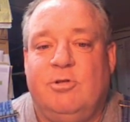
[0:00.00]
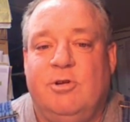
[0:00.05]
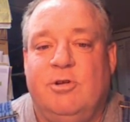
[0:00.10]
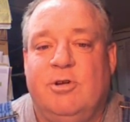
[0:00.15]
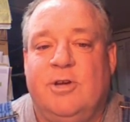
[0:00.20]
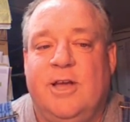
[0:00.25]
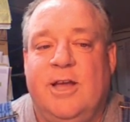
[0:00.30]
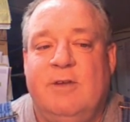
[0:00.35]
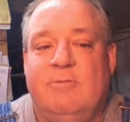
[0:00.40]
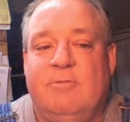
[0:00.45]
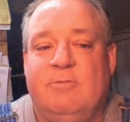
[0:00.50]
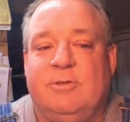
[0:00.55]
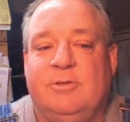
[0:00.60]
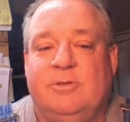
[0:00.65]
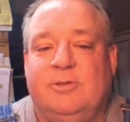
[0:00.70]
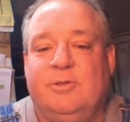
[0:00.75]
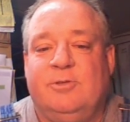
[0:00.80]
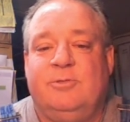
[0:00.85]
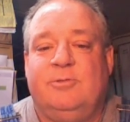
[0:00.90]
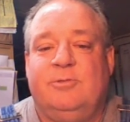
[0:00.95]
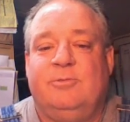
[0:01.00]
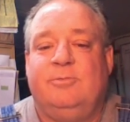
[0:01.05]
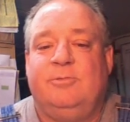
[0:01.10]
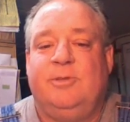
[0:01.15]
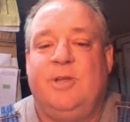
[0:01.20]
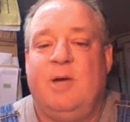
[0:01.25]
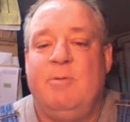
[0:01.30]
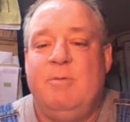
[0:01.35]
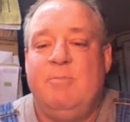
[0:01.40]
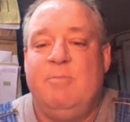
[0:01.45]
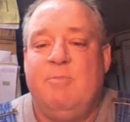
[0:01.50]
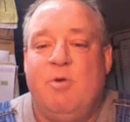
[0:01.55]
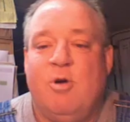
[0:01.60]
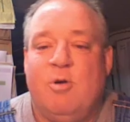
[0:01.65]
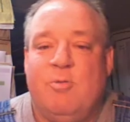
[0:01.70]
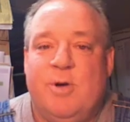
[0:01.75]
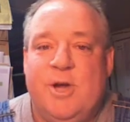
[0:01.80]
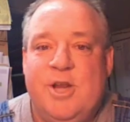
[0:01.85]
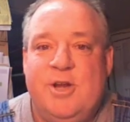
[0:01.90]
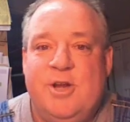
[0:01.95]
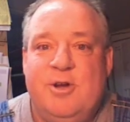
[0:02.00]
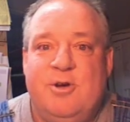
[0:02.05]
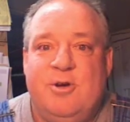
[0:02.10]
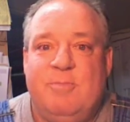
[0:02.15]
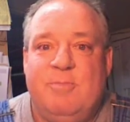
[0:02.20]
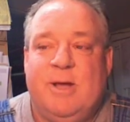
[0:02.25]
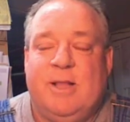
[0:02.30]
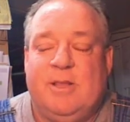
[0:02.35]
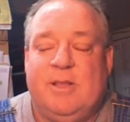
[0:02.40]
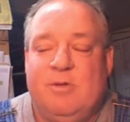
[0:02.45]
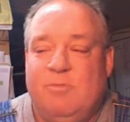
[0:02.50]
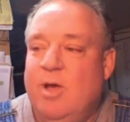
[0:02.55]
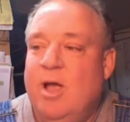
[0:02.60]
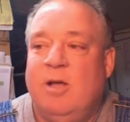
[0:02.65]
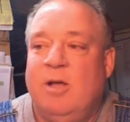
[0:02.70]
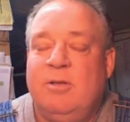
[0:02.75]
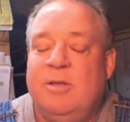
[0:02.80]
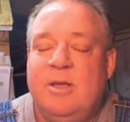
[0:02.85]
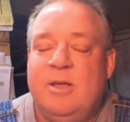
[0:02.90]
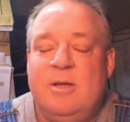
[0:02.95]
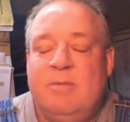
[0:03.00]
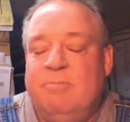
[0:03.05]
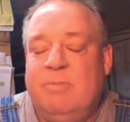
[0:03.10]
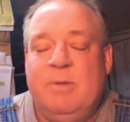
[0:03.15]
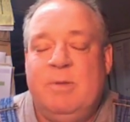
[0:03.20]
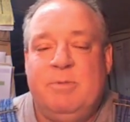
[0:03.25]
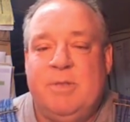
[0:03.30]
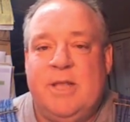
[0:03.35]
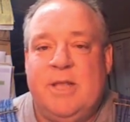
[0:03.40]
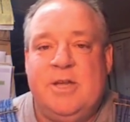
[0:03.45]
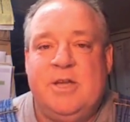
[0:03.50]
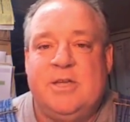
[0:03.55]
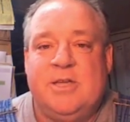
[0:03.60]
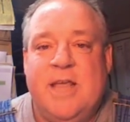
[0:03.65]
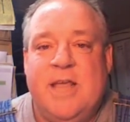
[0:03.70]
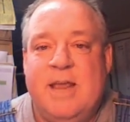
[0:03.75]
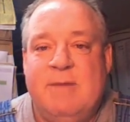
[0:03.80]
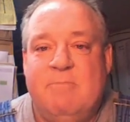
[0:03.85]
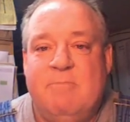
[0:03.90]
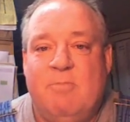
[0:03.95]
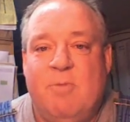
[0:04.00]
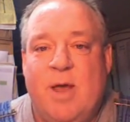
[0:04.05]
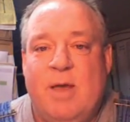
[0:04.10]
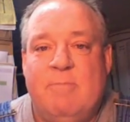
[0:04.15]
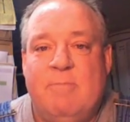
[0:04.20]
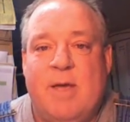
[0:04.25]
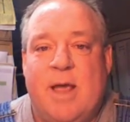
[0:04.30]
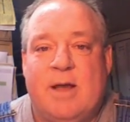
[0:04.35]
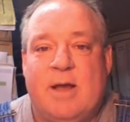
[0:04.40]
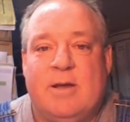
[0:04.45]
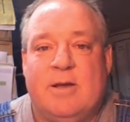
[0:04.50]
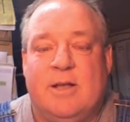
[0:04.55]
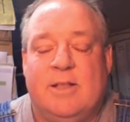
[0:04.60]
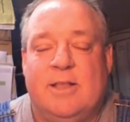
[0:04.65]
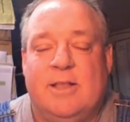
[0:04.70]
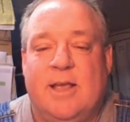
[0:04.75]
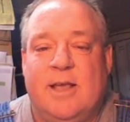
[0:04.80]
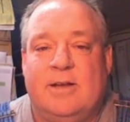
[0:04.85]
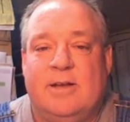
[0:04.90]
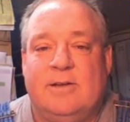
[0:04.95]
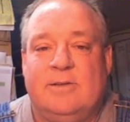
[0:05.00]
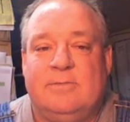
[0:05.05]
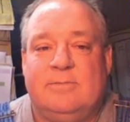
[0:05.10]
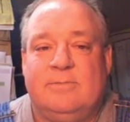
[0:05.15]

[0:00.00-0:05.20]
Okay, well, so tell me more. What do you know about that? Well, people, they just gain weight back on that.